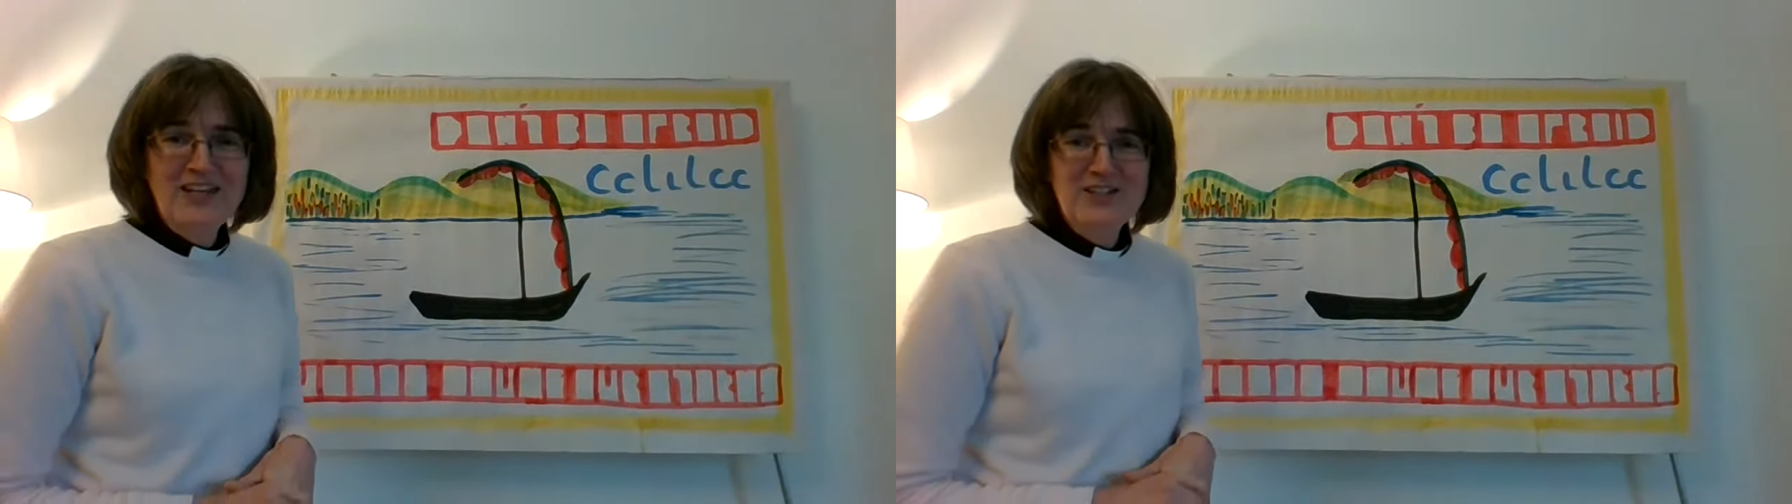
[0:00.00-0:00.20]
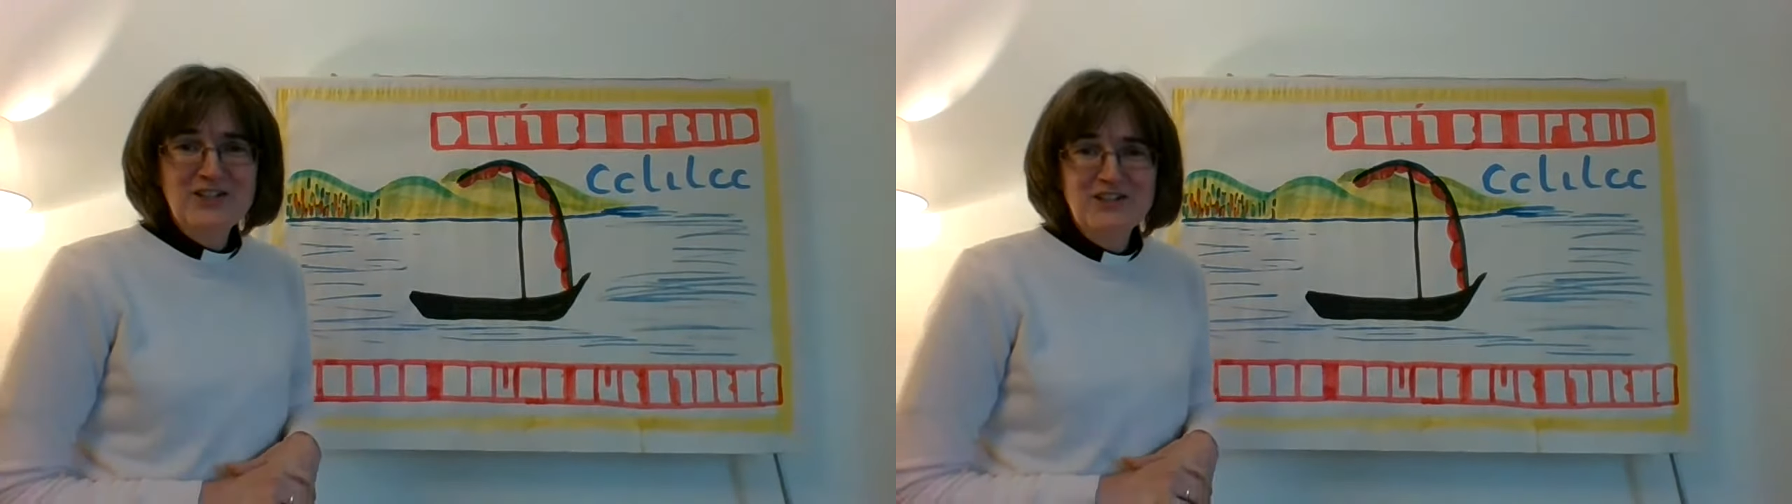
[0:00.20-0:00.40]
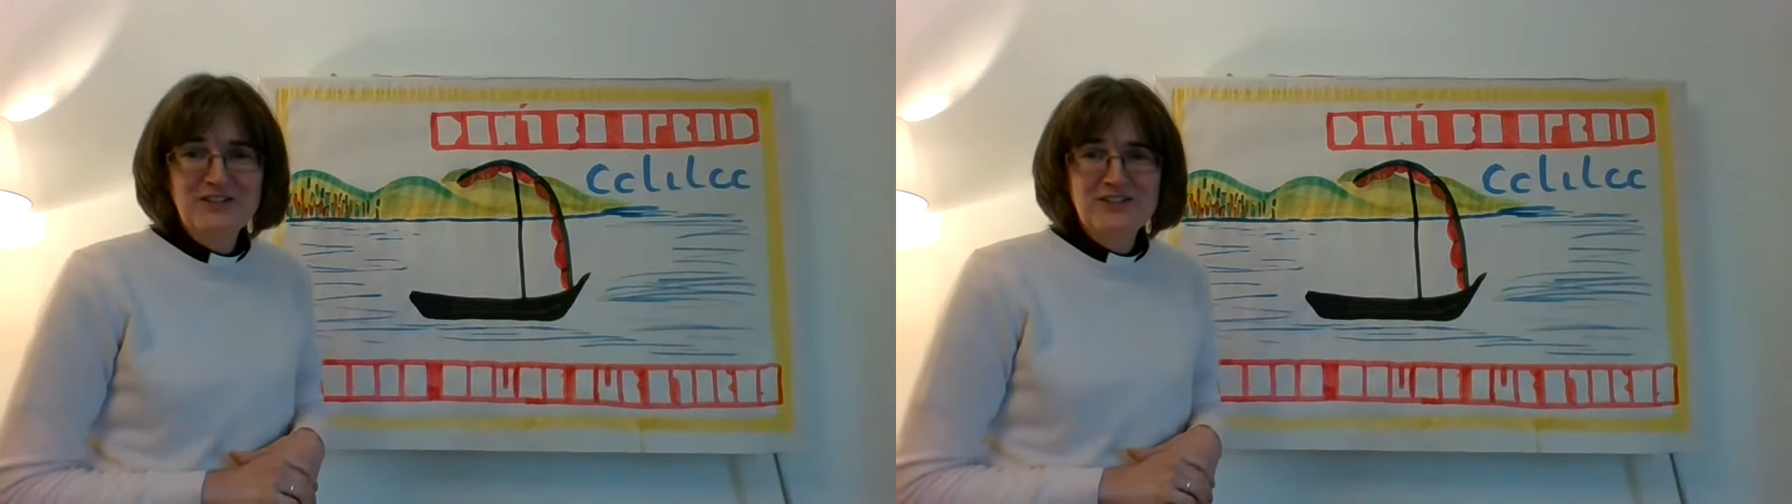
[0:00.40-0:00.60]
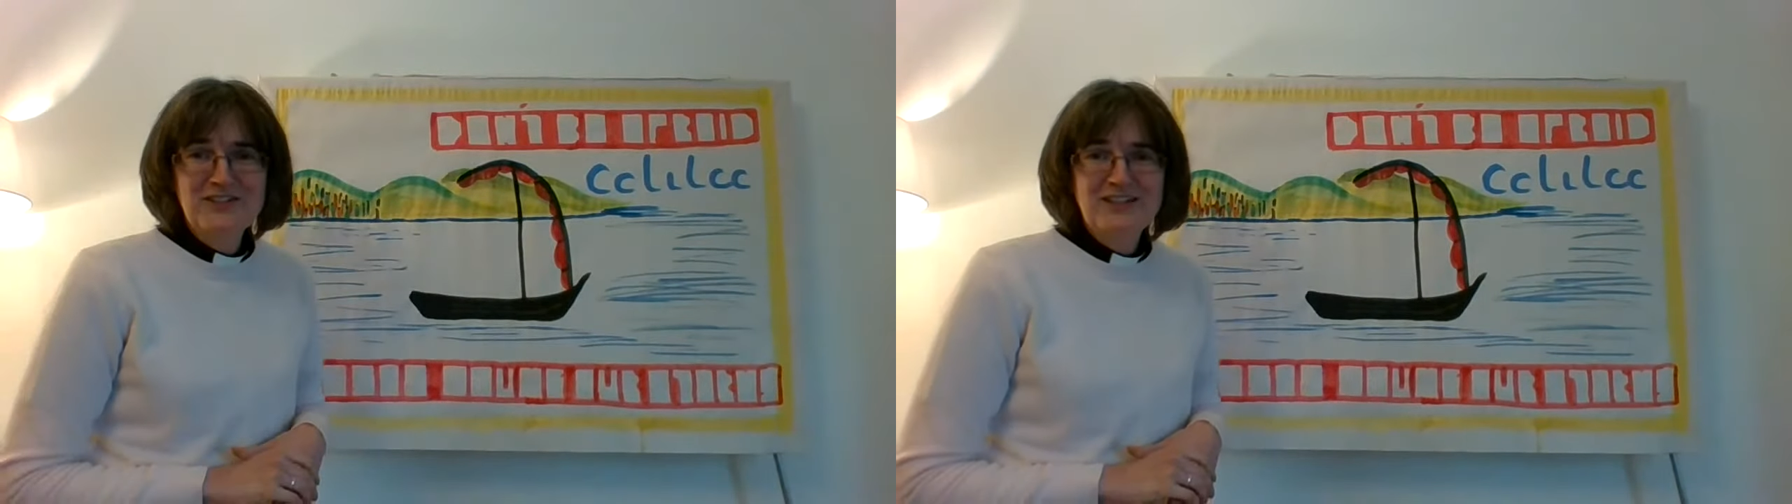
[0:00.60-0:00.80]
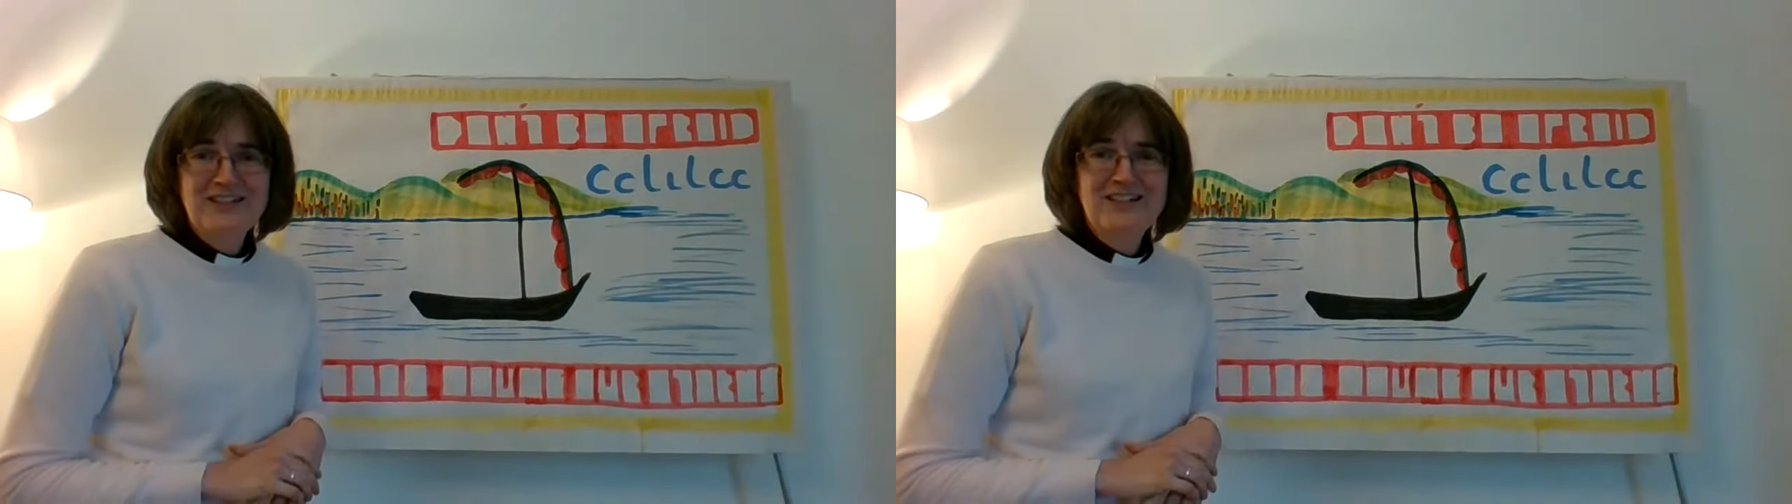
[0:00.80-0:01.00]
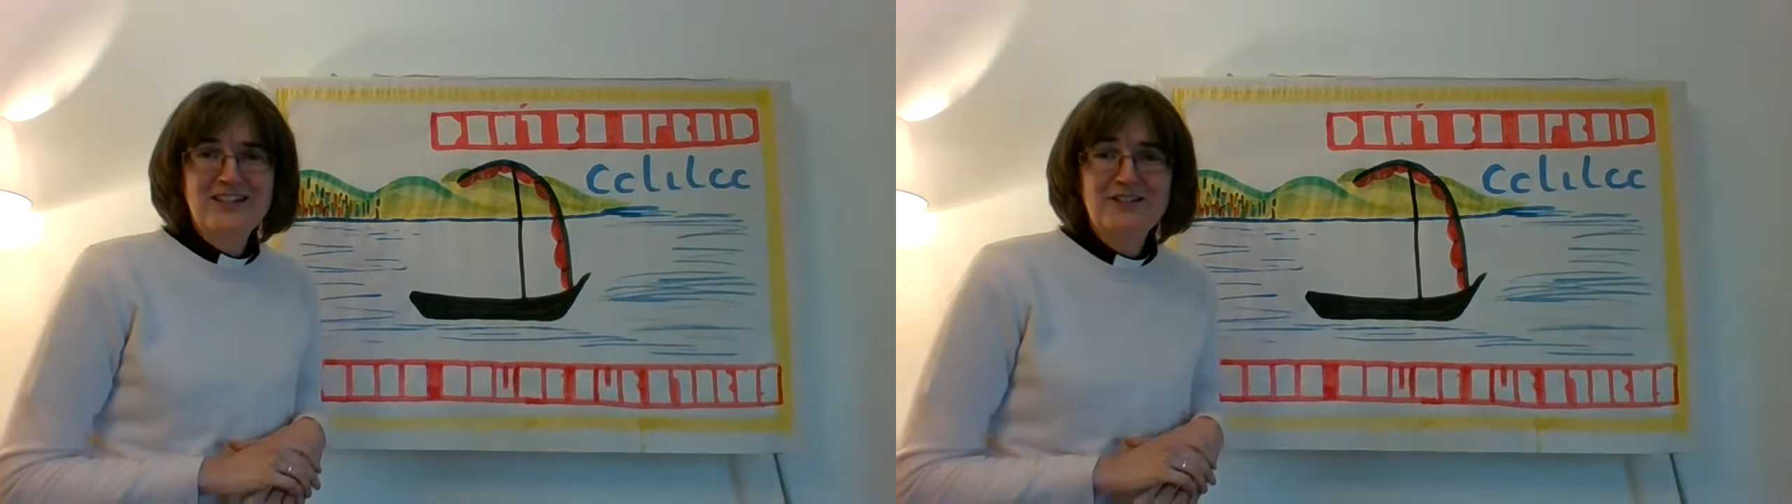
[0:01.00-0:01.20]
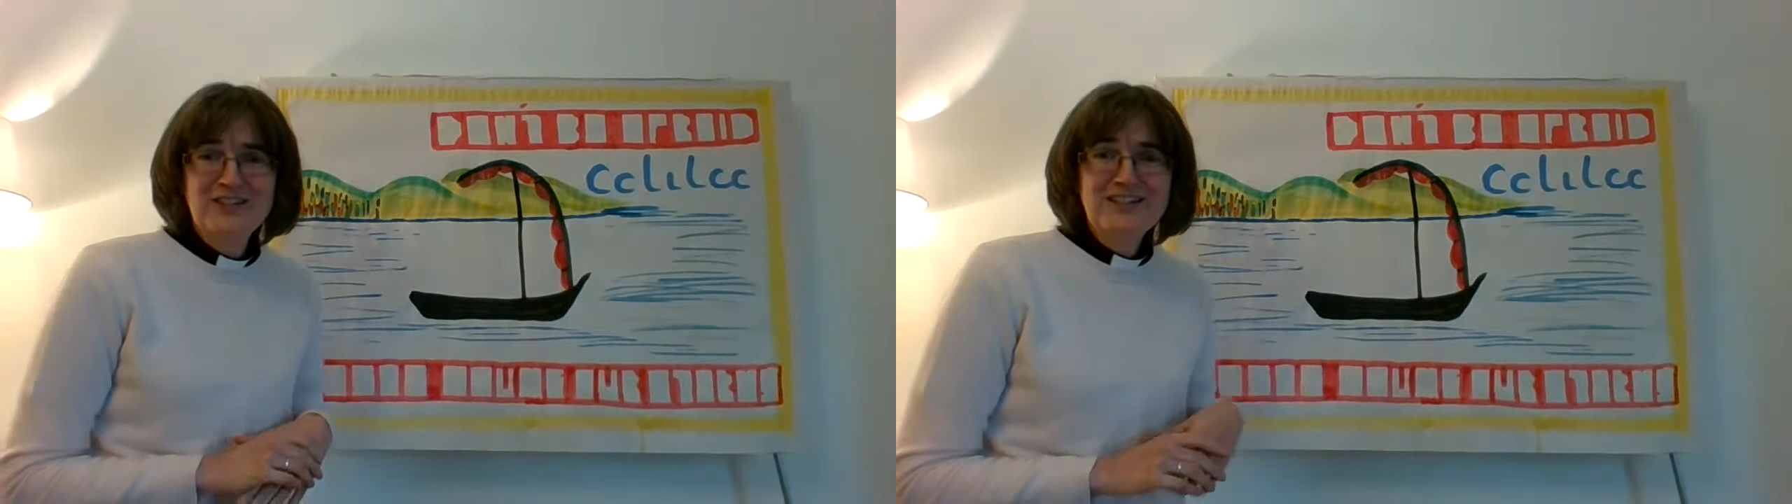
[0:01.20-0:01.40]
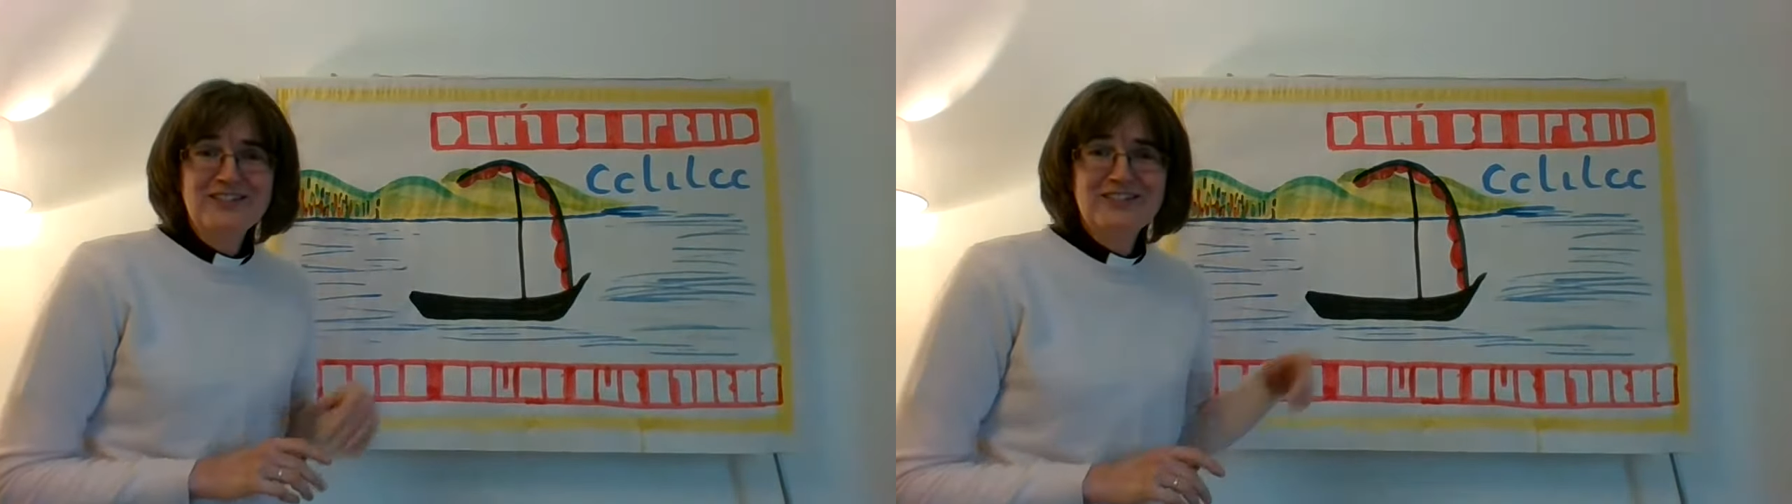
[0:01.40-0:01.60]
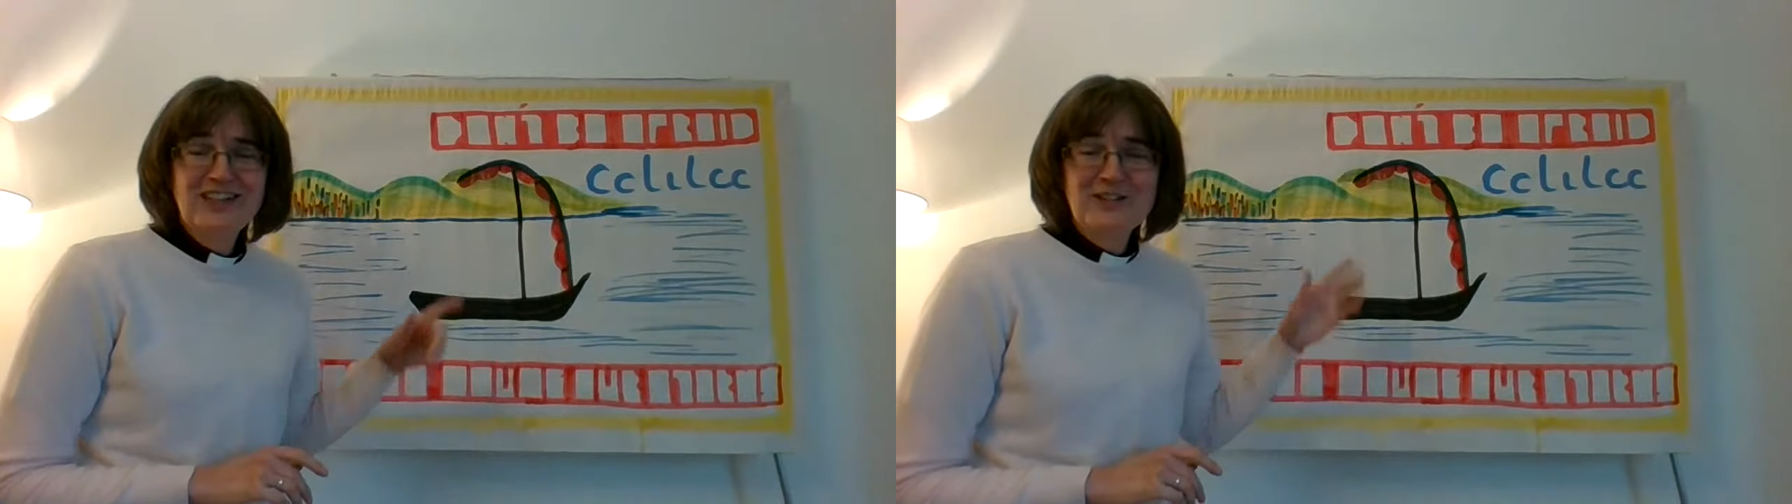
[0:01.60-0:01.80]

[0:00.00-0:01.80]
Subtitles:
ancient Near East,